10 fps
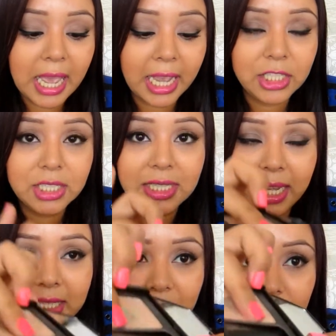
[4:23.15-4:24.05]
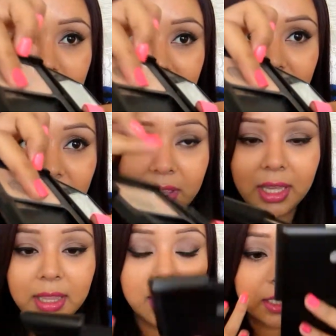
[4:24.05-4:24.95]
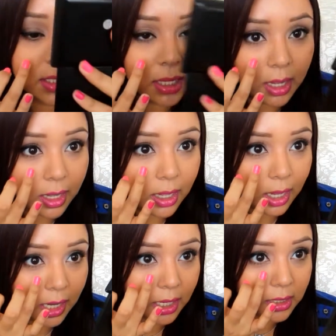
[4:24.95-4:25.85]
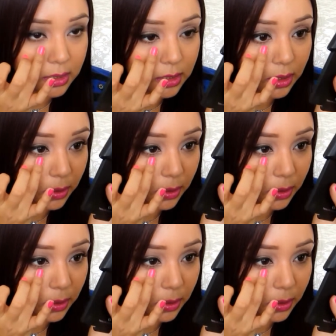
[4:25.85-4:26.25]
I just take some with my finger like this and